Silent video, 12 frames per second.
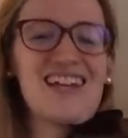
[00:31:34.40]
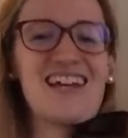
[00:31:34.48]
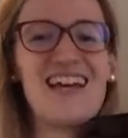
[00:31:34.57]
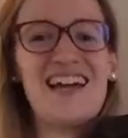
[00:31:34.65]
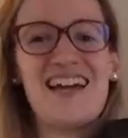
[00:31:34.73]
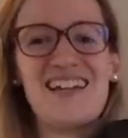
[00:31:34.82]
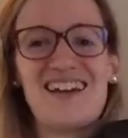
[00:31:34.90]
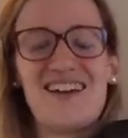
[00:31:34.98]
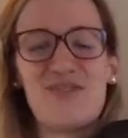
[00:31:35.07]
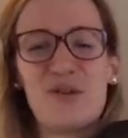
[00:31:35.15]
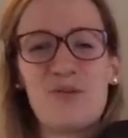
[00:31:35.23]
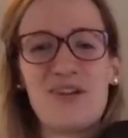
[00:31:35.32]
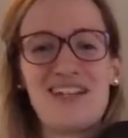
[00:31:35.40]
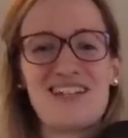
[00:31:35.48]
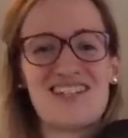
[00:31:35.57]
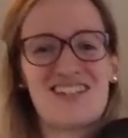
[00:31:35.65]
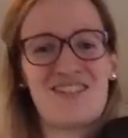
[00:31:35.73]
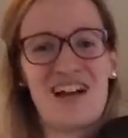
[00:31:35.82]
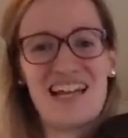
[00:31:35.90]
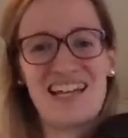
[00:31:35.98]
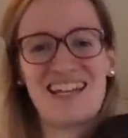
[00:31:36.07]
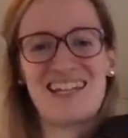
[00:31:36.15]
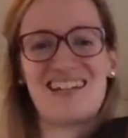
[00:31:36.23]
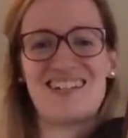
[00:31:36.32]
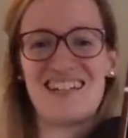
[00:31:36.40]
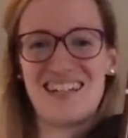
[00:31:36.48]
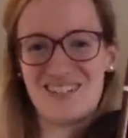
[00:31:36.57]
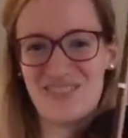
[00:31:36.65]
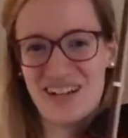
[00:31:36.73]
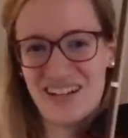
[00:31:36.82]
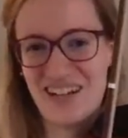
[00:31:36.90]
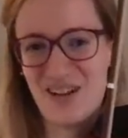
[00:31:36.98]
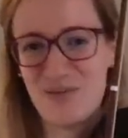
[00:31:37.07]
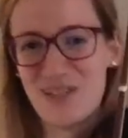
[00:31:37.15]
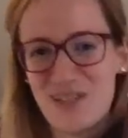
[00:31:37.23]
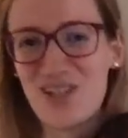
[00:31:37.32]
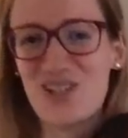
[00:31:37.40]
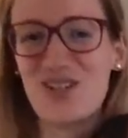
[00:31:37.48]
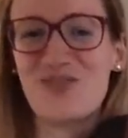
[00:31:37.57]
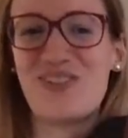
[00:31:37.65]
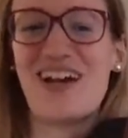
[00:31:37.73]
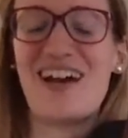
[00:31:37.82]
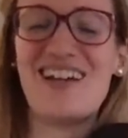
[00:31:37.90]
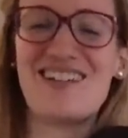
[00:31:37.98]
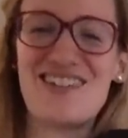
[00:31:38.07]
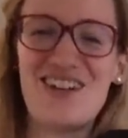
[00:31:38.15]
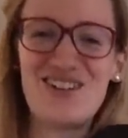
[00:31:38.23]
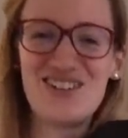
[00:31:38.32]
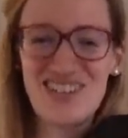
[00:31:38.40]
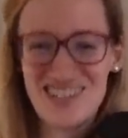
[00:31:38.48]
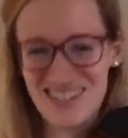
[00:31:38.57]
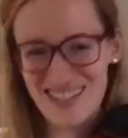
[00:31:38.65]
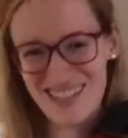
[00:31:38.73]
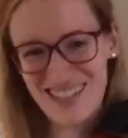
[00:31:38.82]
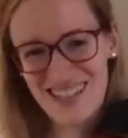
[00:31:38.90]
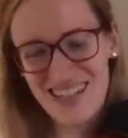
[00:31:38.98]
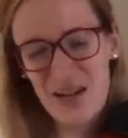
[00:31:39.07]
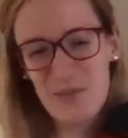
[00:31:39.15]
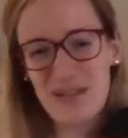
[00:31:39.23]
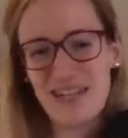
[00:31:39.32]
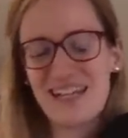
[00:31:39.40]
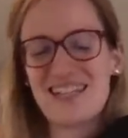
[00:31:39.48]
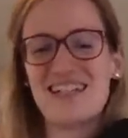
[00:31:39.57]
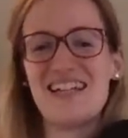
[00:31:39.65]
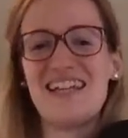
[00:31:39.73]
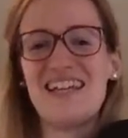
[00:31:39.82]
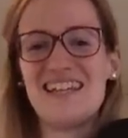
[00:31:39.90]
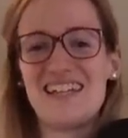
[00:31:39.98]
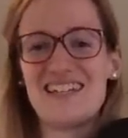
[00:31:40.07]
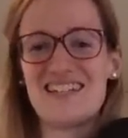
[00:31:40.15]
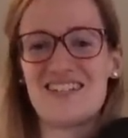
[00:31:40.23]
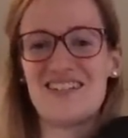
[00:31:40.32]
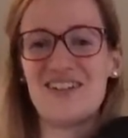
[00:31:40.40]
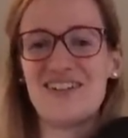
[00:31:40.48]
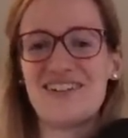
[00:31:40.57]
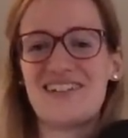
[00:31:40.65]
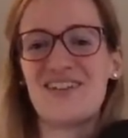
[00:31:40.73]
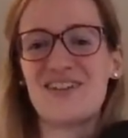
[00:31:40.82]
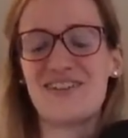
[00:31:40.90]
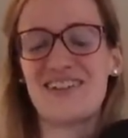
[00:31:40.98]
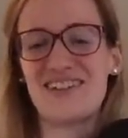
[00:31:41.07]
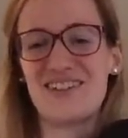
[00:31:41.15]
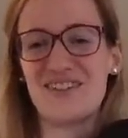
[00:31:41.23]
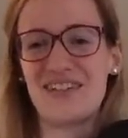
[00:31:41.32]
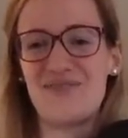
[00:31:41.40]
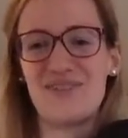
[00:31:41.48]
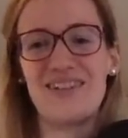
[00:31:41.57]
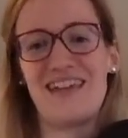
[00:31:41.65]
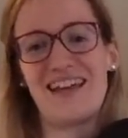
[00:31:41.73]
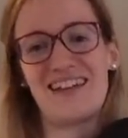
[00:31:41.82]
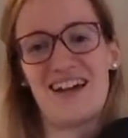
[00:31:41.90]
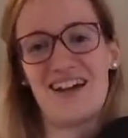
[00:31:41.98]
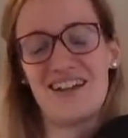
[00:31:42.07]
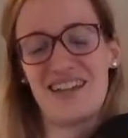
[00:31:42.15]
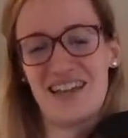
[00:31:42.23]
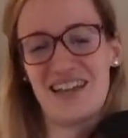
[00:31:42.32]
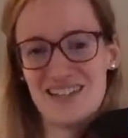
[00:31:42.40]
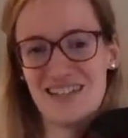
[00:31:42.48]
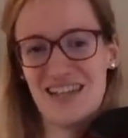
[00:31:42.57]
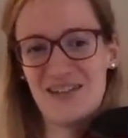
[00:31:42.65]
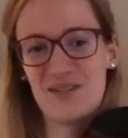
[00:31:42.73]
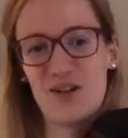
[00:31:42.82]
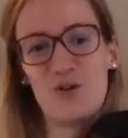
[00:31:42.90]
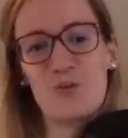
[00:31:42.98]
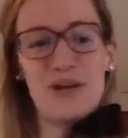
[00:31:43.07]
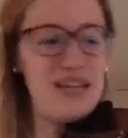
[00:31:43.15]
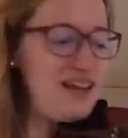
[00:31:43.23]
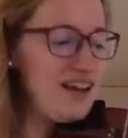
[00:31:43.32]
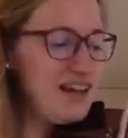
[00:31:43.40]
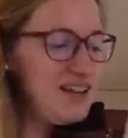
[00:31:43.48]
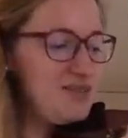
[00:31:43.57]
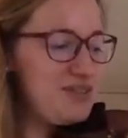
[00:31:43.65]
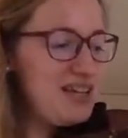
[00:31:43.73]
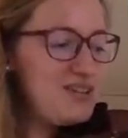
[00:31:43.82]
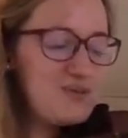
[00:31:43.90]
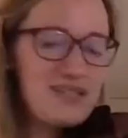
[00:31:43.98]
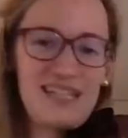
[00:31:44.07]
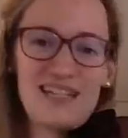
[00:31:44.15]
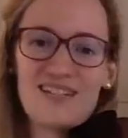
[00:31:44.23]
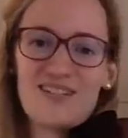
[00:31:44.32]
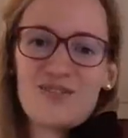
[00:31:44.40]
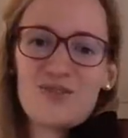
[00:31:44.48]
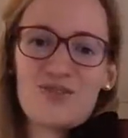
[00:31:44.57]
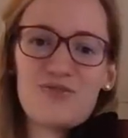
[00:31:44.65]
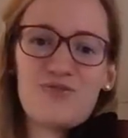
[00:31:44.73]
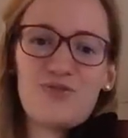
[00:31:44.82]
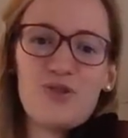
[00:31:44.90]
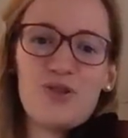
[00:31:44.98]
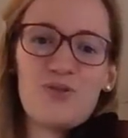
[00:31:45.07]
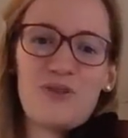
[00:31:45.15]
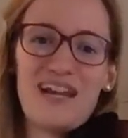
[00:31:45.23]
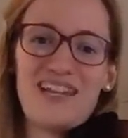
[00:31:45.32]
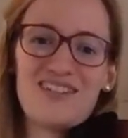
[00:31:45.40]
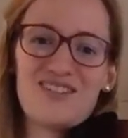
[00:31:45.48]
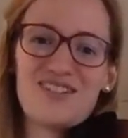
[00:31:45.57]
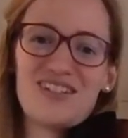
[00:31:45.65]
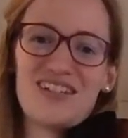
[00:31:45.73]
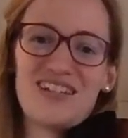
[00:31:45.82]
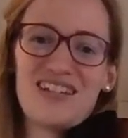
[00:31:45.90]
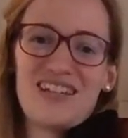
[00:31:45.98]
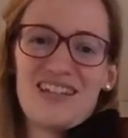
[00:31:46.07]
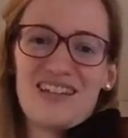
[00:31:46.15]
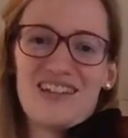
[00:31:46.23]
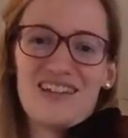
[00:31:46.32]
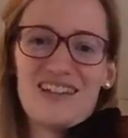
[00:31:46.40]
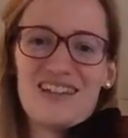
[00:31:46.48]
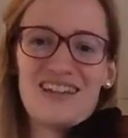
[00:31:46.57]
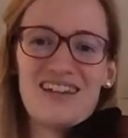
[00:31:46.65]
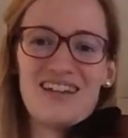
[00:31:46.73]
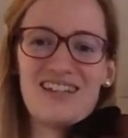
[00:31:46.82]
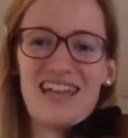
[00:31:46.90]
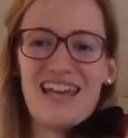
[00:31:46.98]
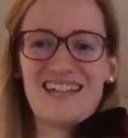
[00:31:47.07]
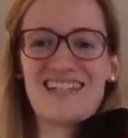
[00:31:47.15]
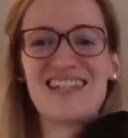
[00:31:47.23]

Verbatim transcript: And everybody is crying in the chat right now because of the high tones. but actually, this is not not not even that high yet. It can go way higher, right? We didn't use the full range uh, yet.